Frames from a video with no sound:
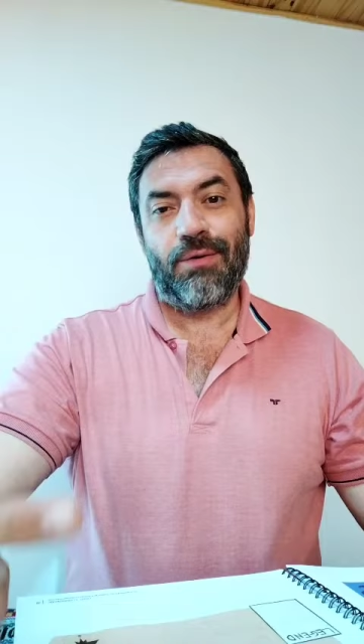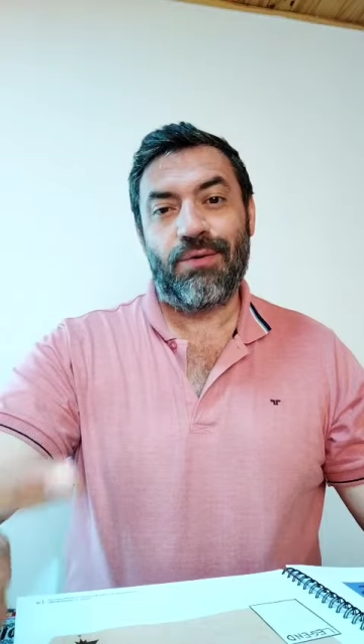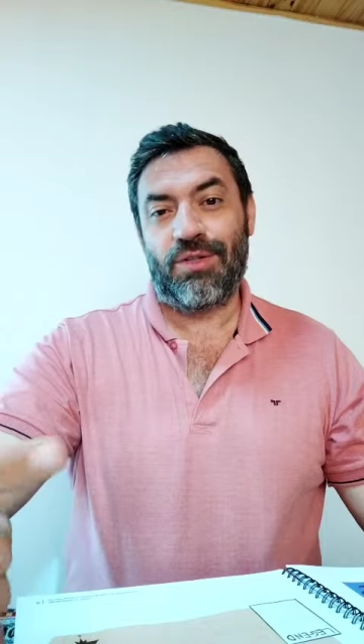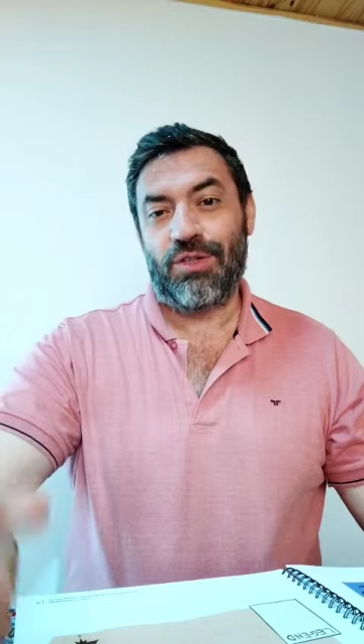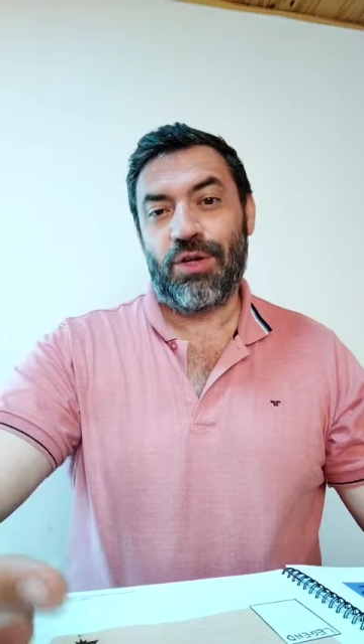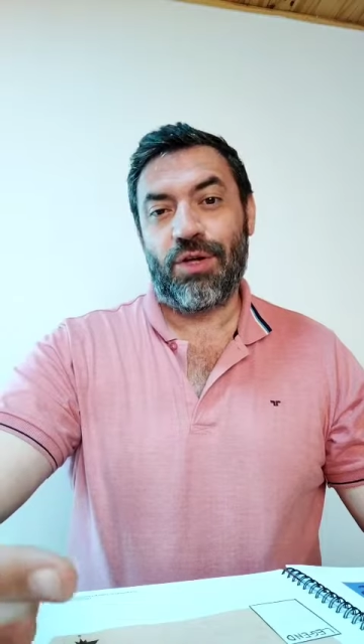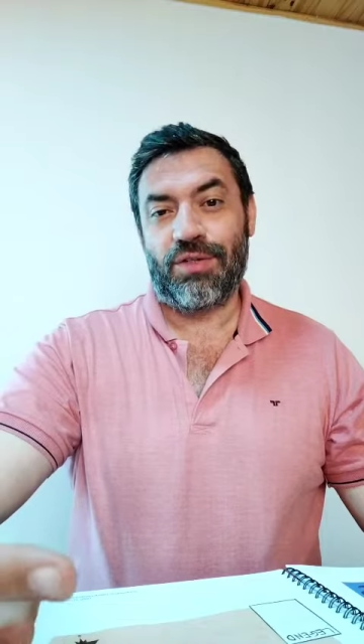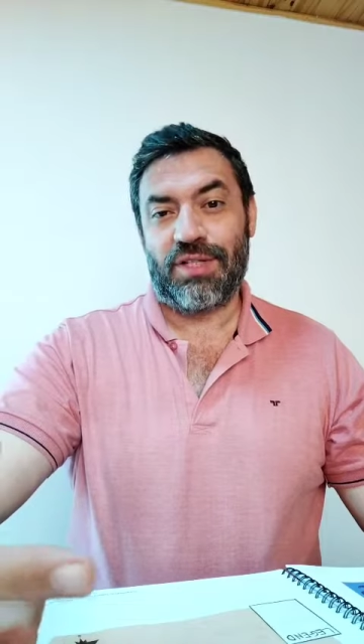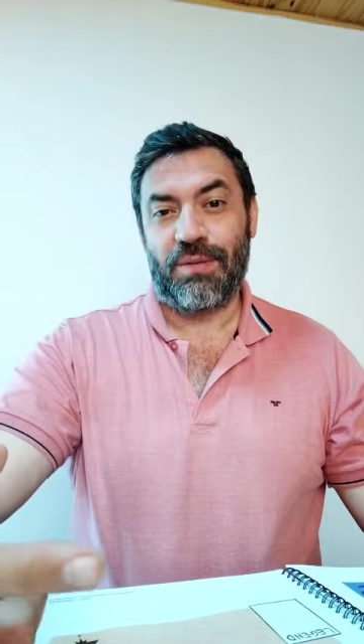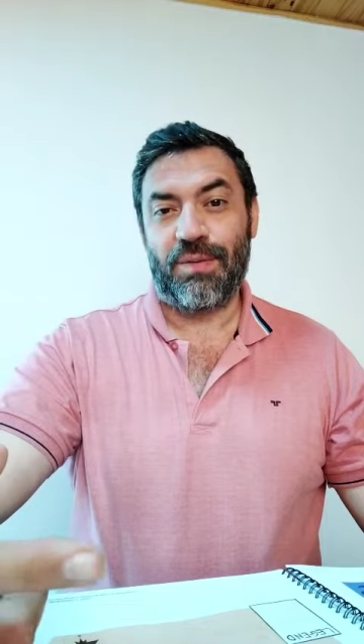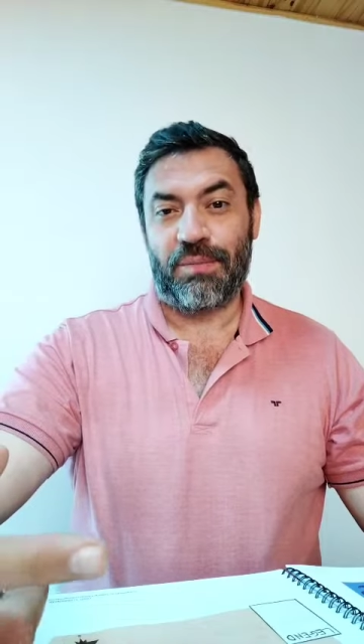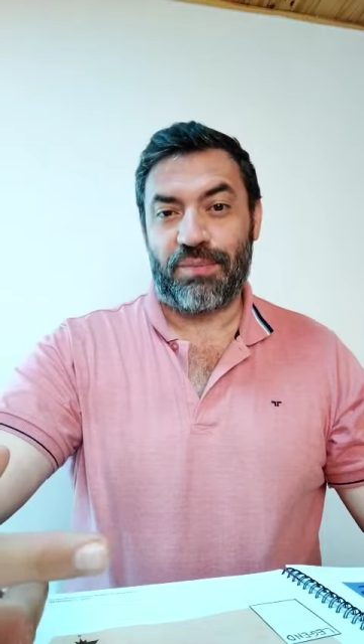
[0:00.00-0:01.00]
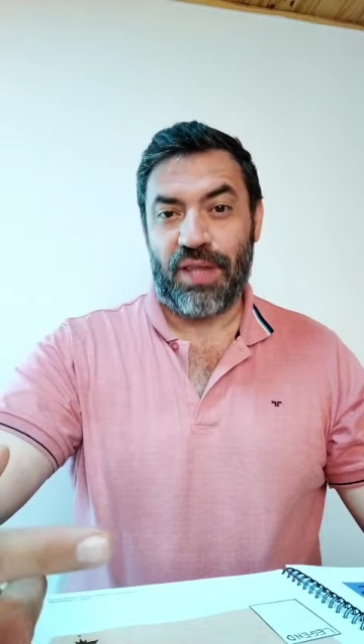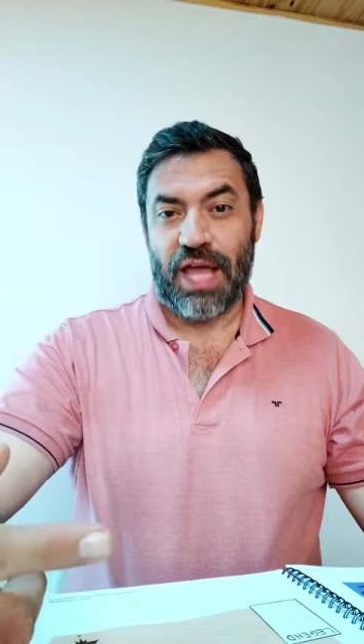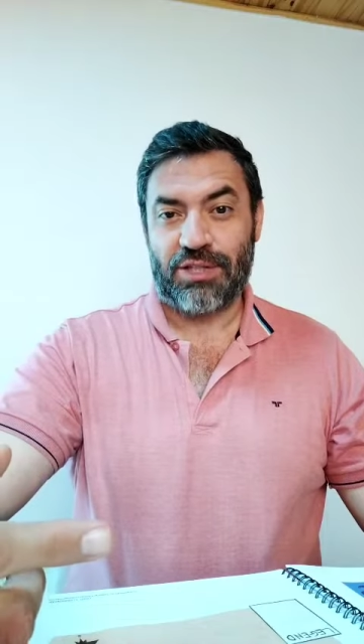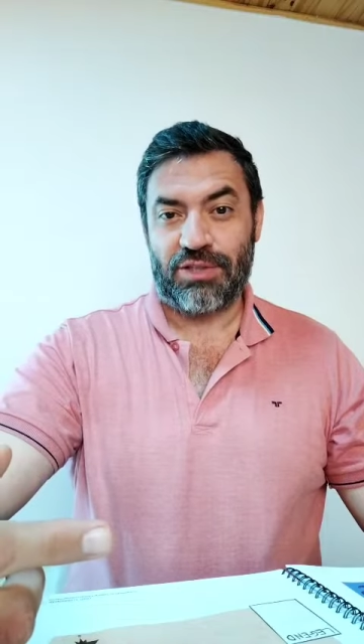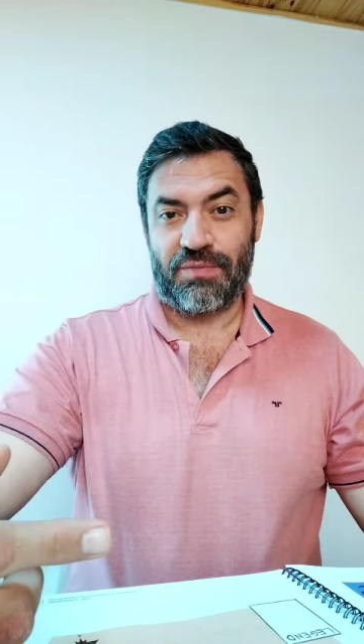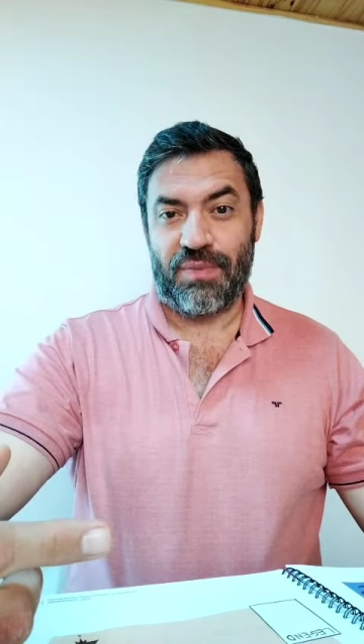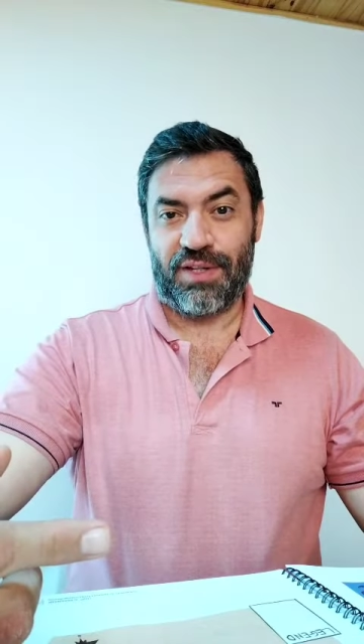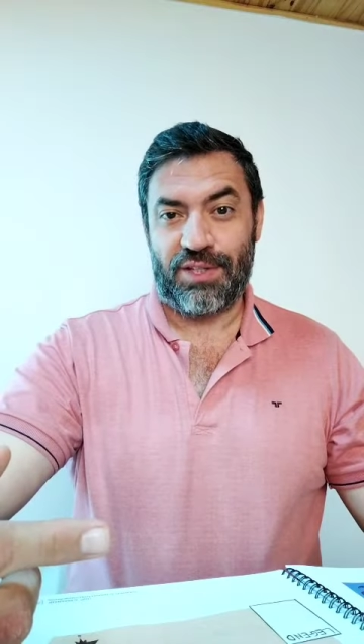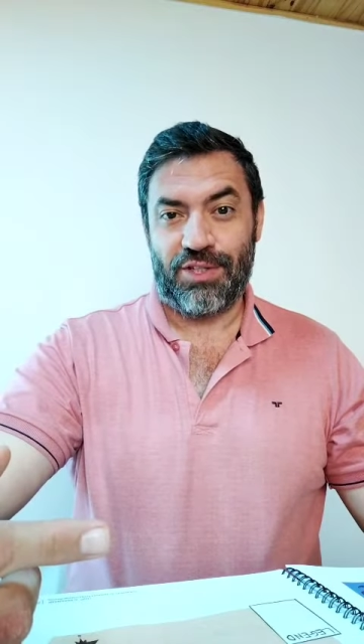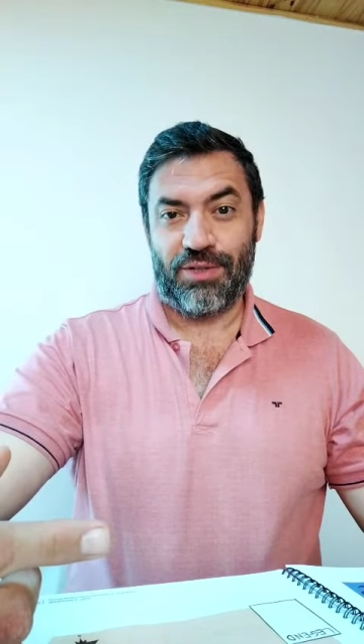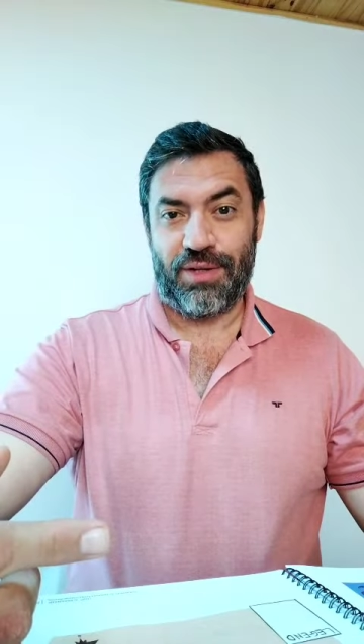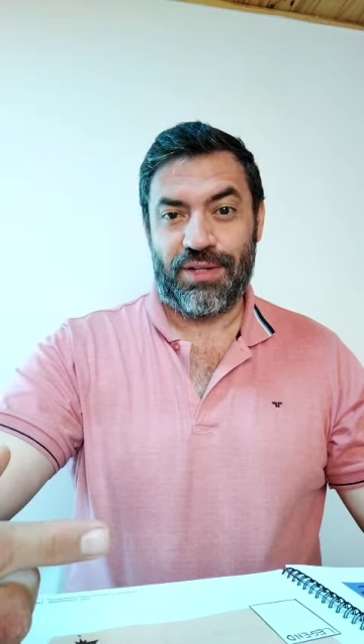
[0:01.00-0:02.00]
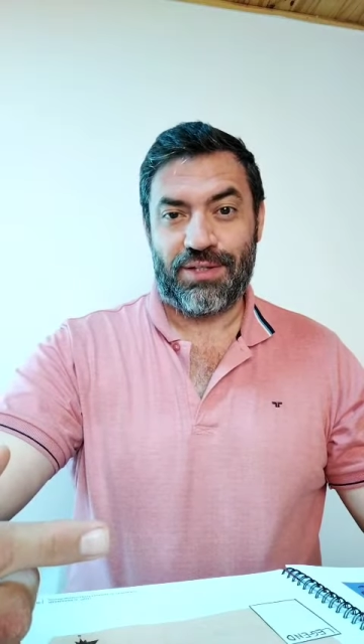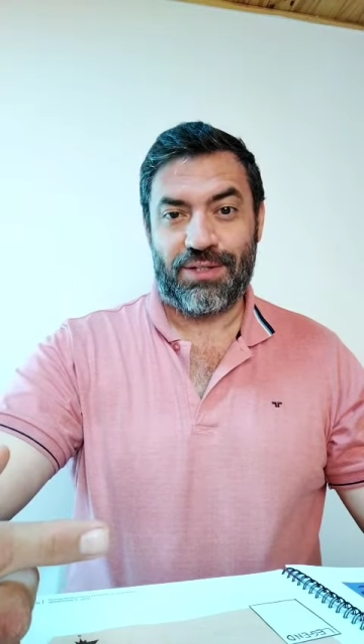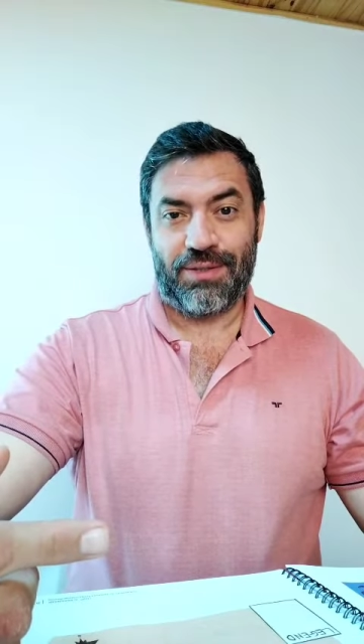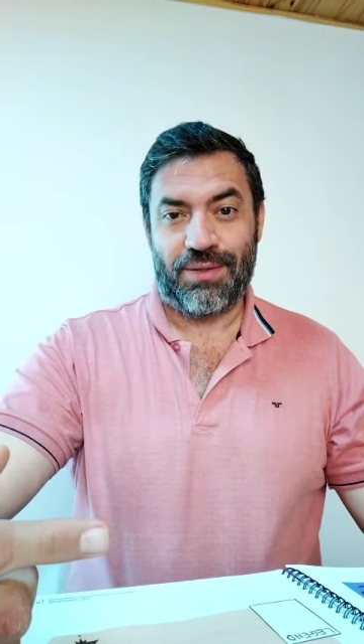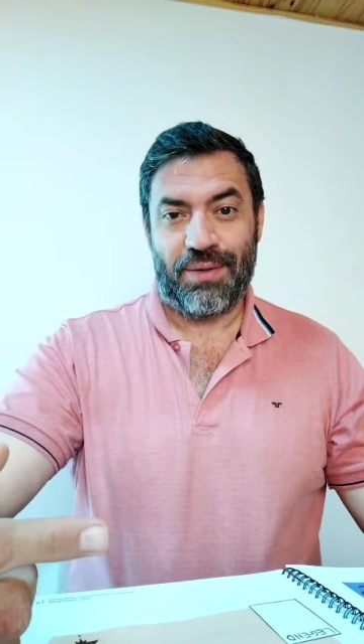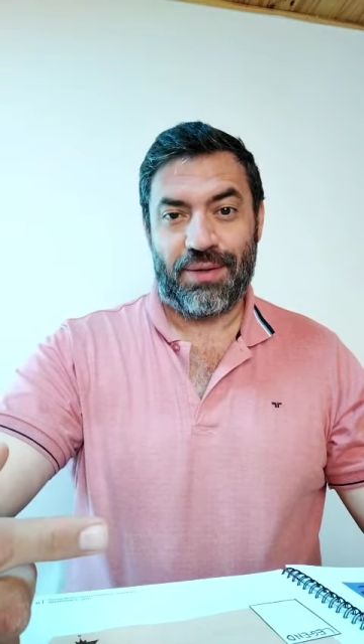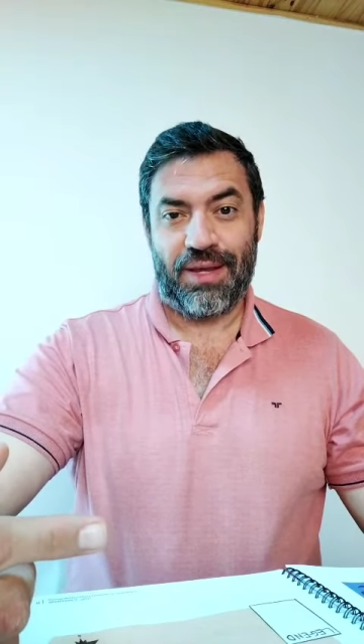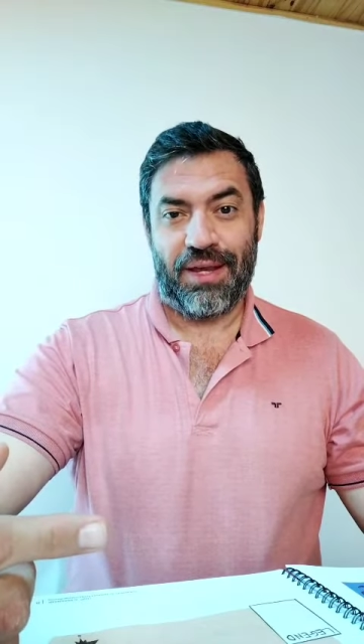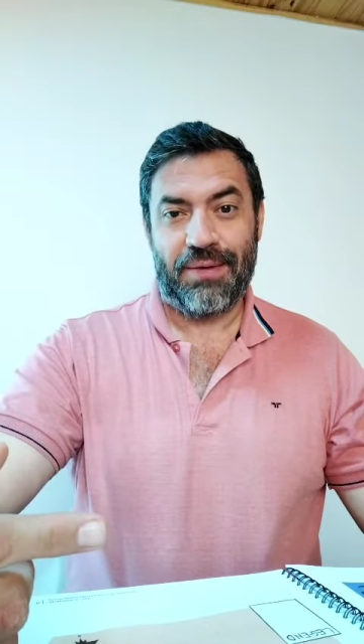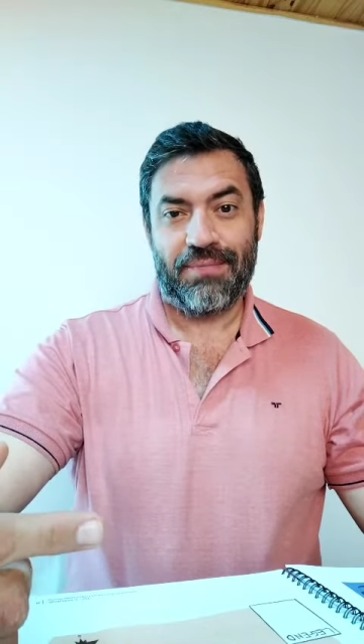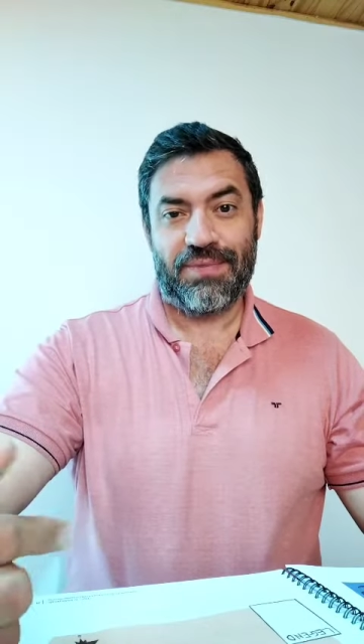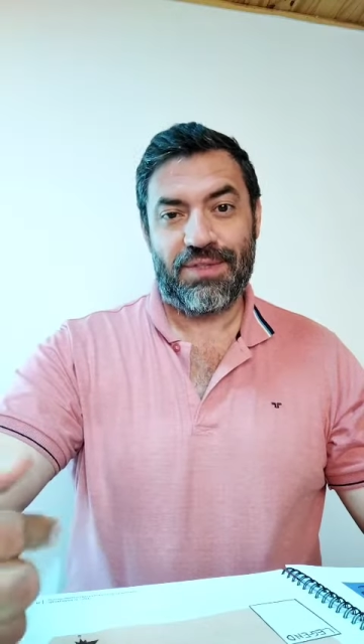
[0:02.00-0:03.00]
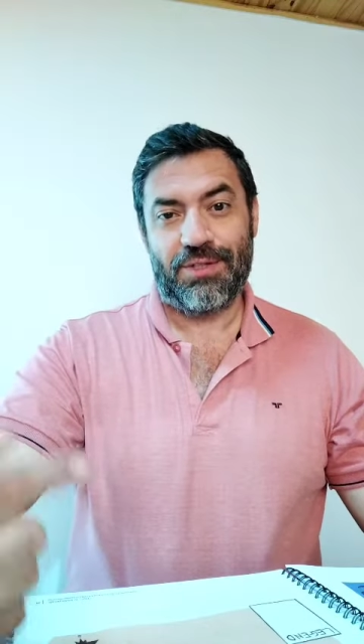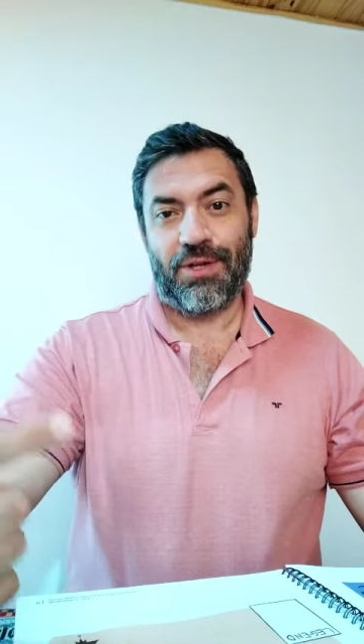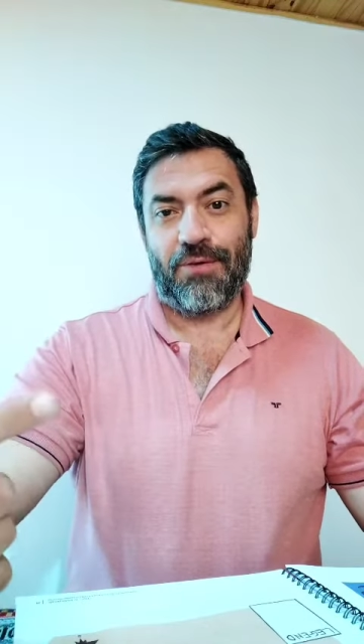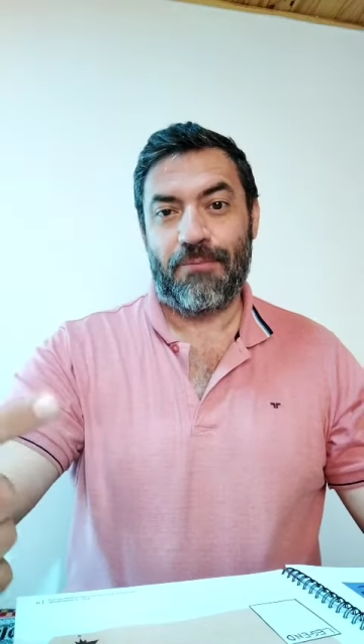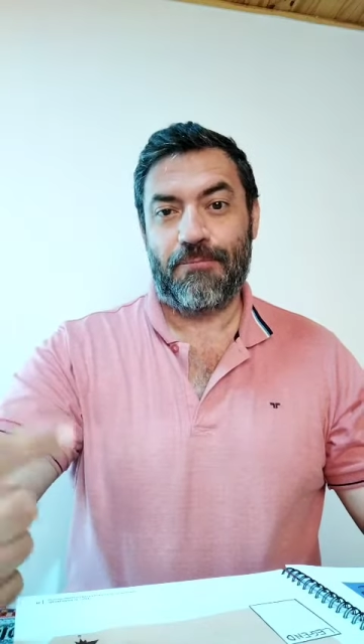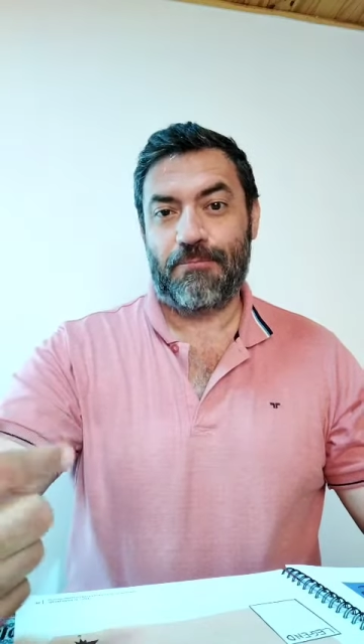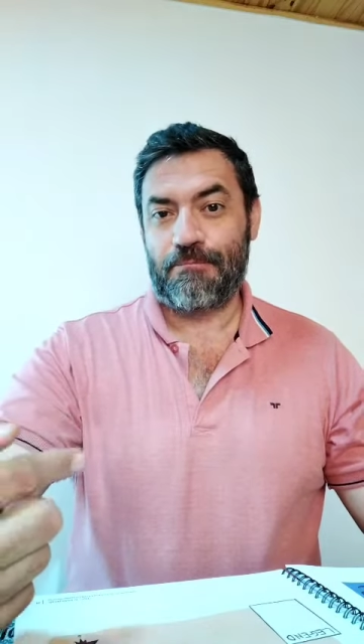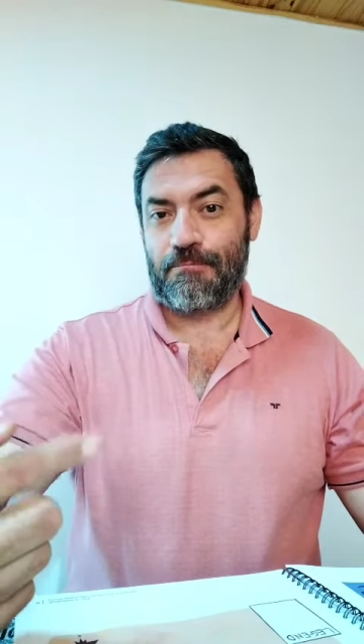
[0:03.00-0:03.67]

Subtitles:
I will show you some of the productions of my students, okay? So